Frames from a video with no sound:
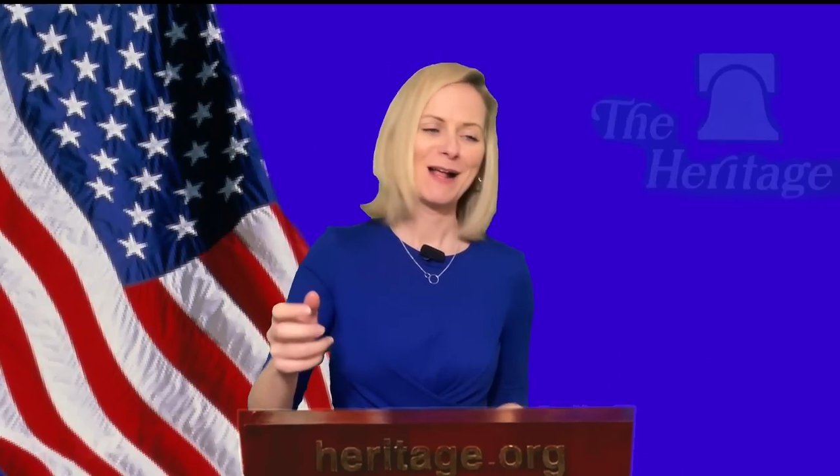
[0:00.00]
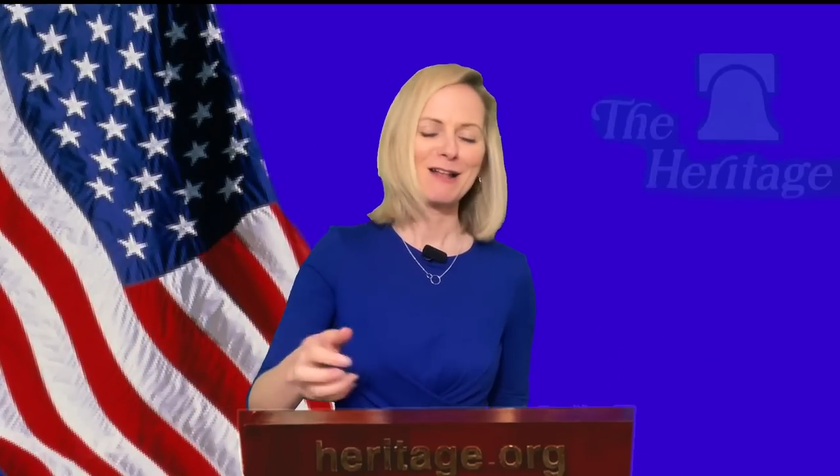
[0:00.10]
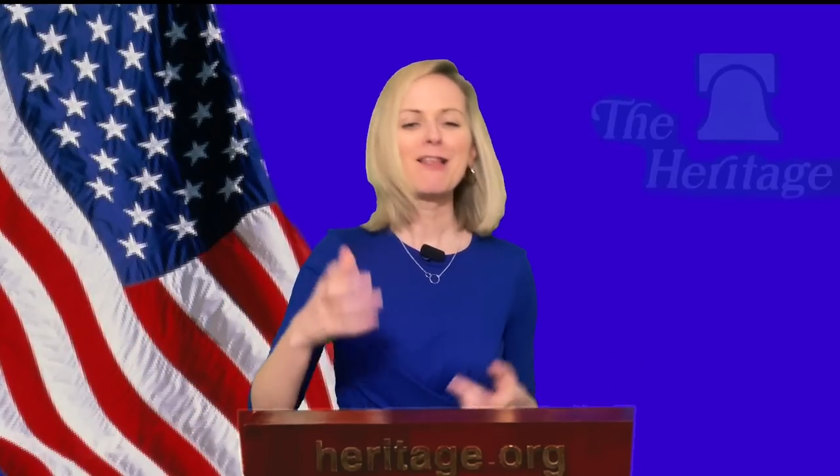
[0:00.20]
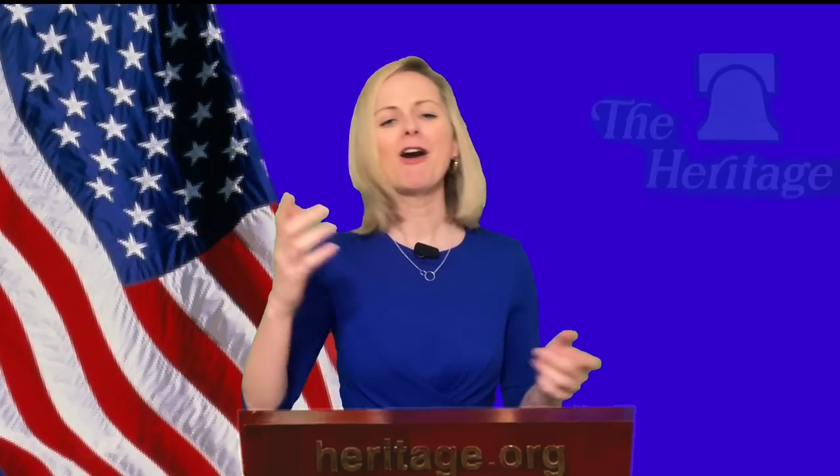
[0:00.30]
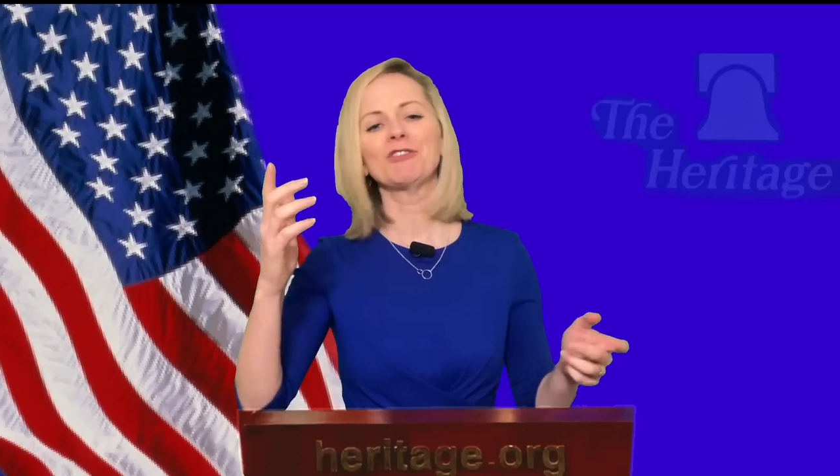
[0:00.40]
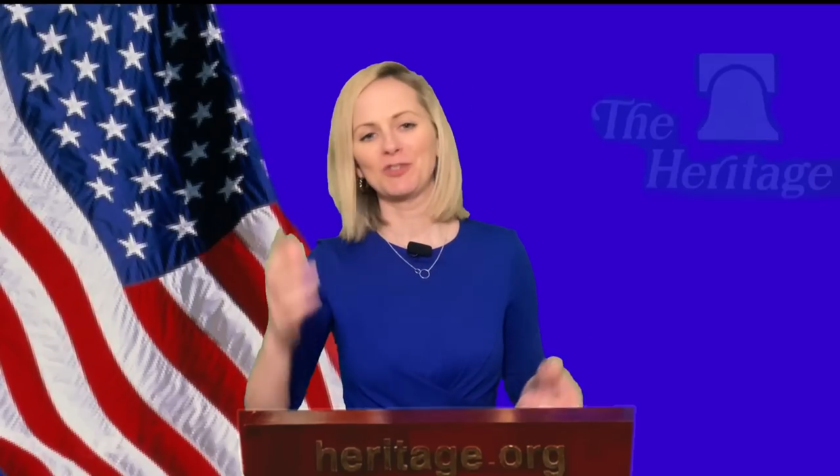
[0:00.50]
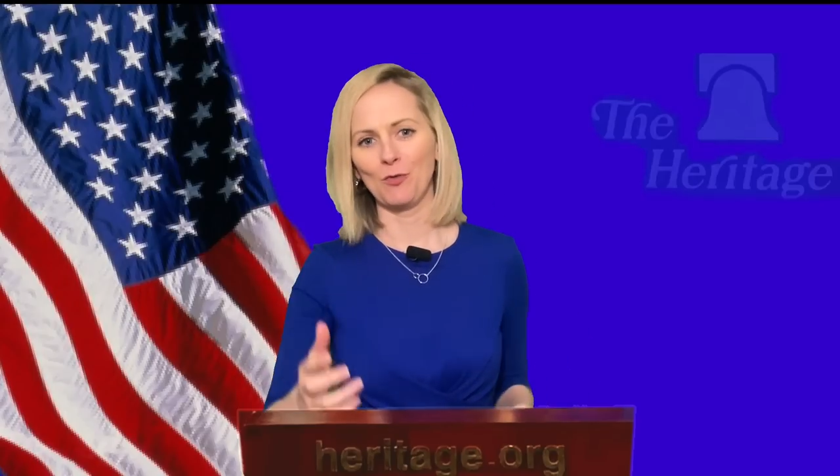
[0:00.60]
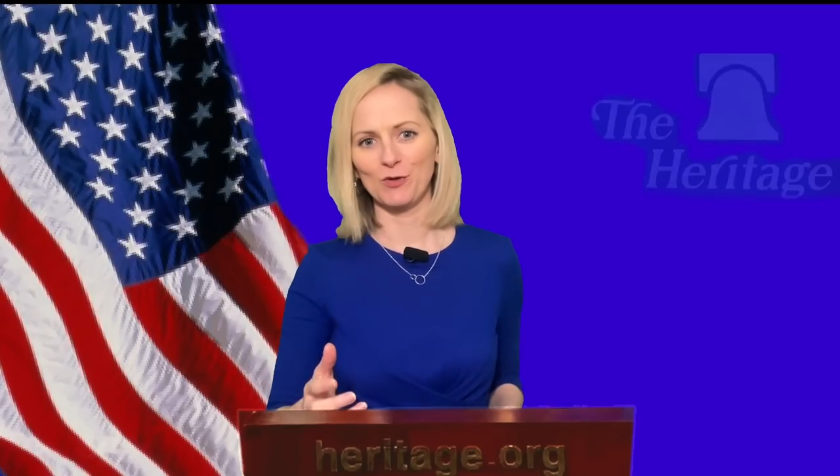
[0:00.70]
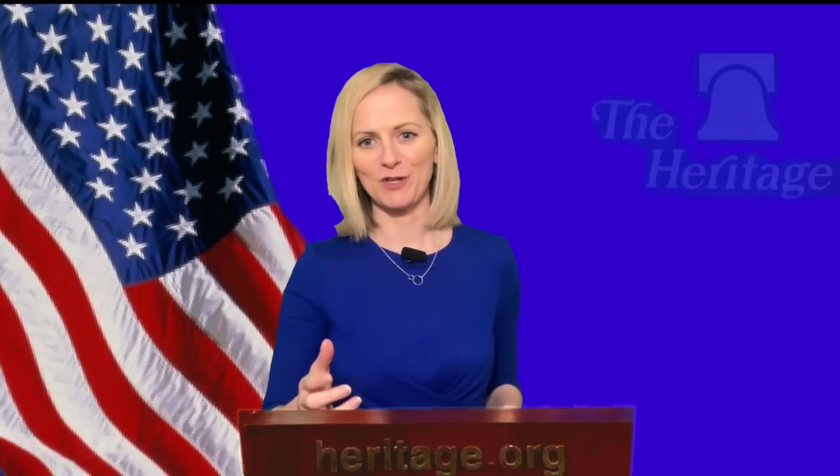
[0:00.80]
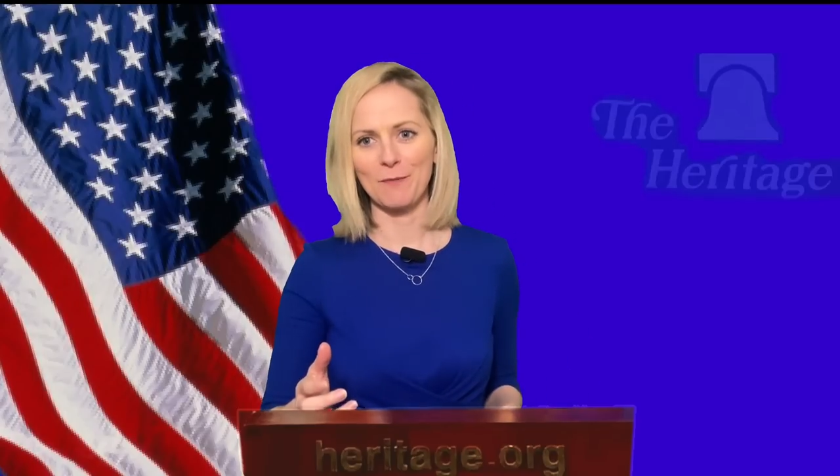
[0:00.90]
Last
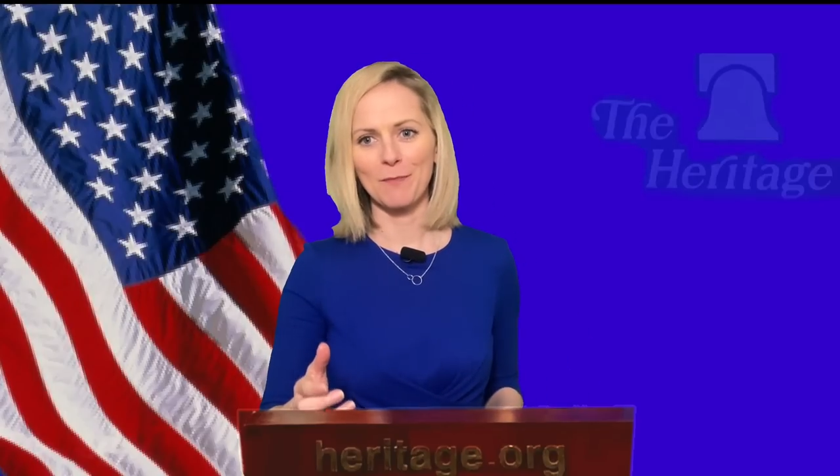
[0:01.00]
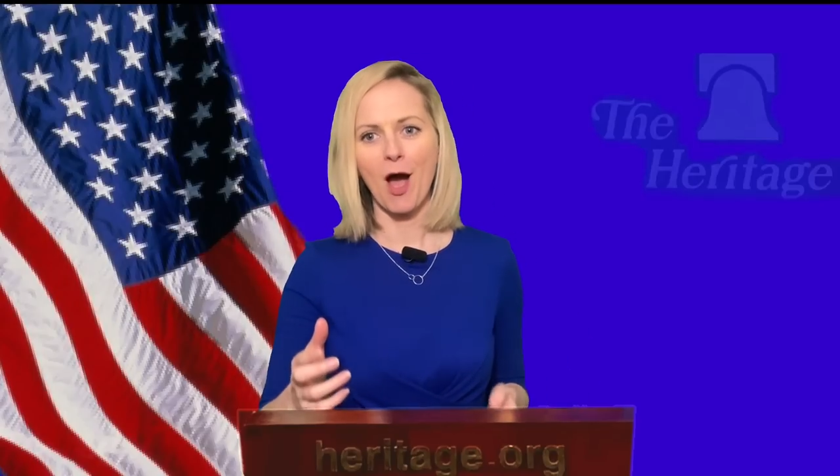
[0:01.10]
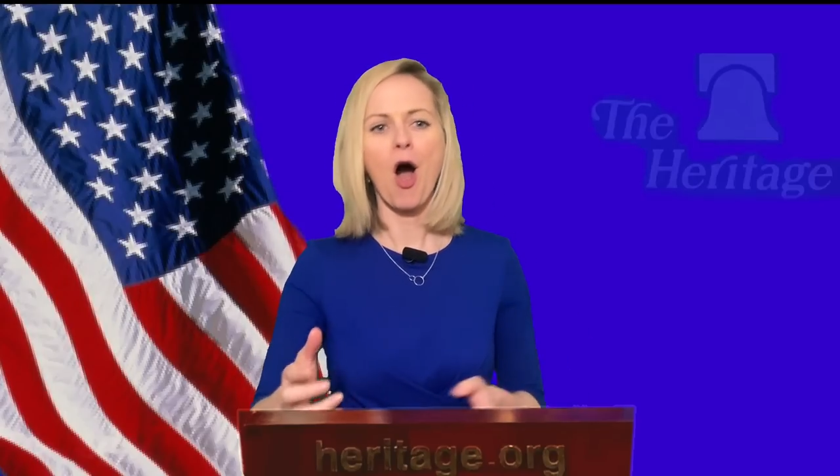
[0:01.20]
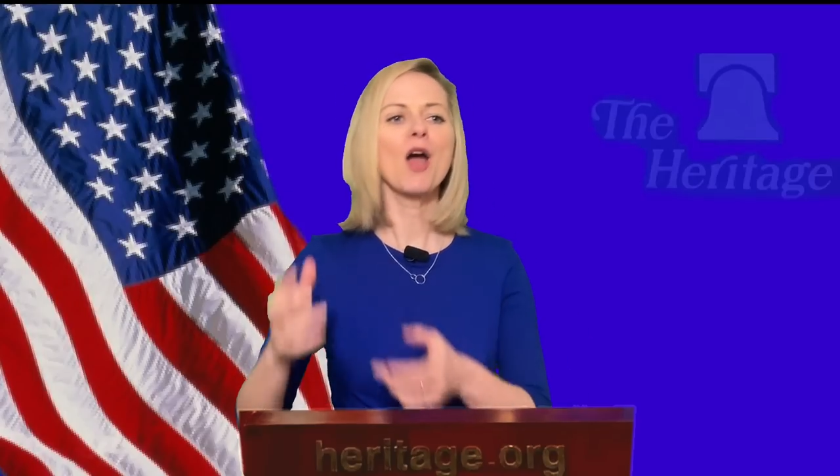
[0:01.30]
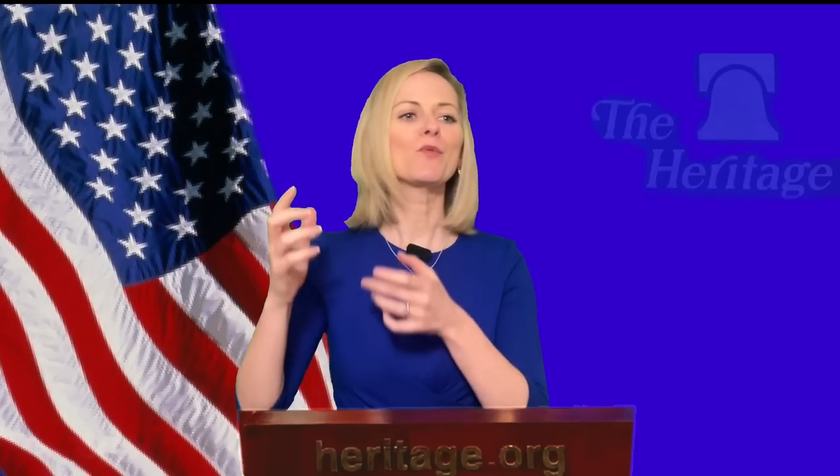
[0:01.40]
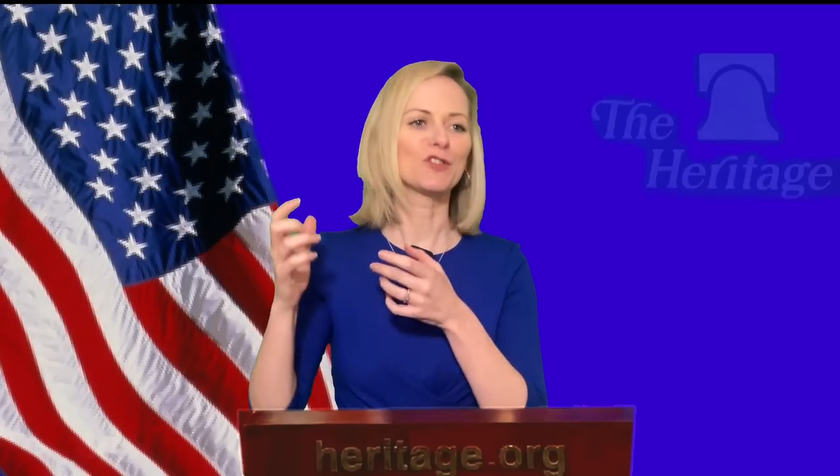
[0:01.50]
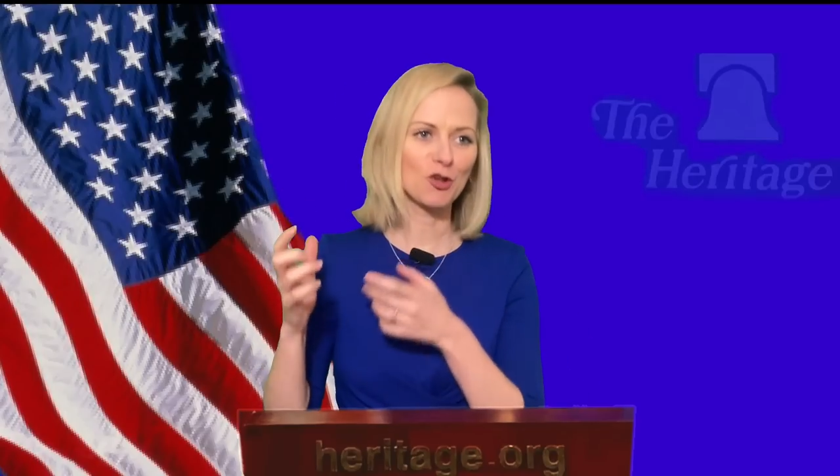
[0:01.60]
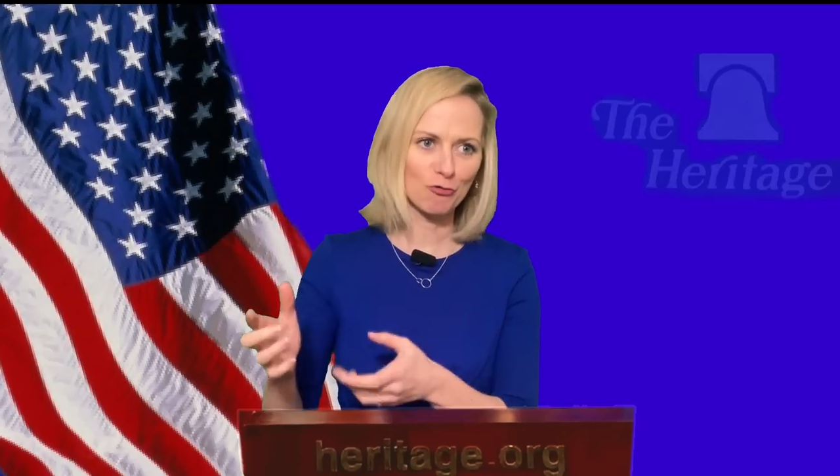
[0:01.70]
autumn, I was a